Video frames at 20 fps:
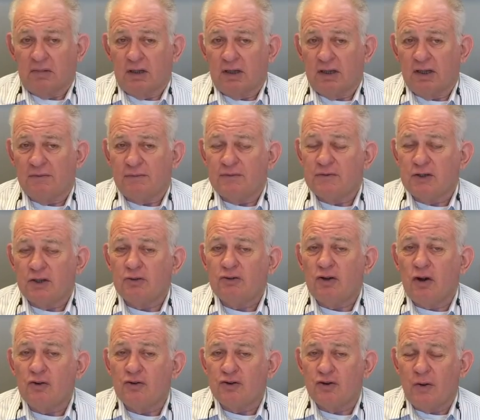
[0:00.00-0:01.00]
if you
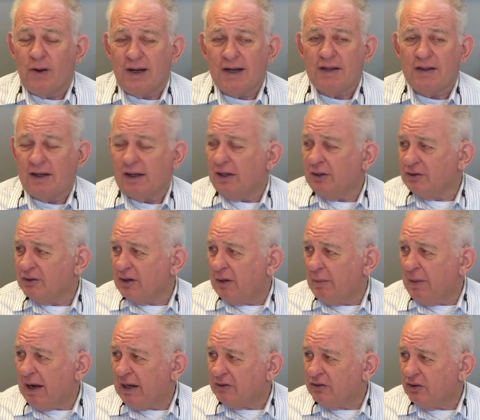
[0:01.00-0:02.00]
don't do anything else in a
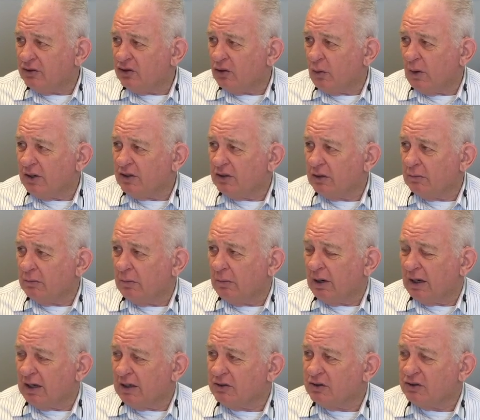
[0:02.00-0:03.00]
bad situation,
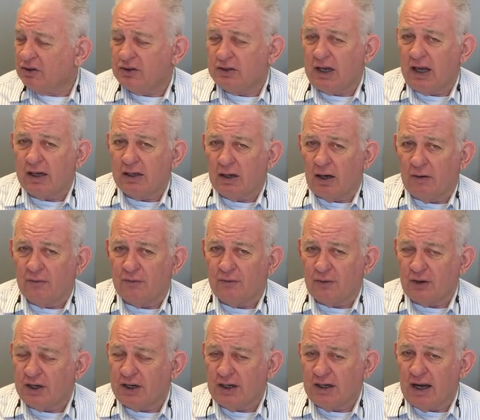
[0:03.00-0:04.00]
but instead of
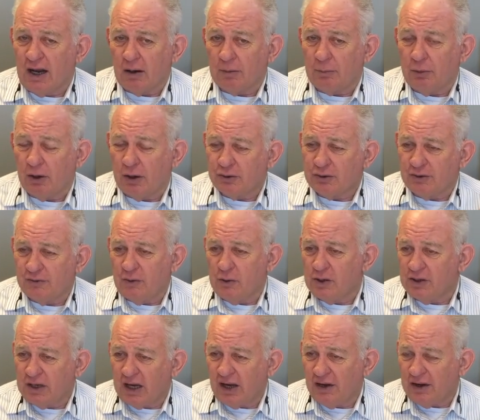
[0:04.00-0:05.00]
freaking out, pull out your phone
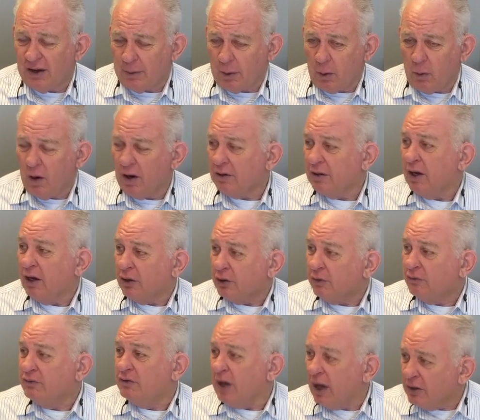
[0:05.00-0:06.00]
and dial 911,
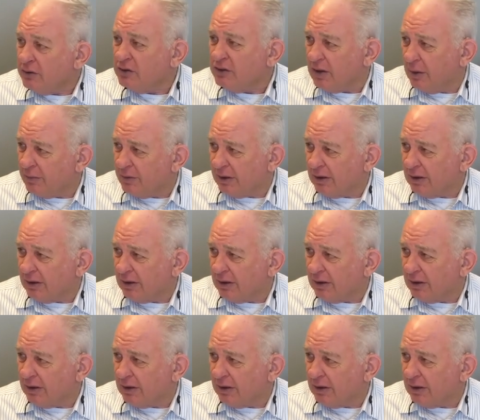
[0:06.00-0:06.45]
you've done something.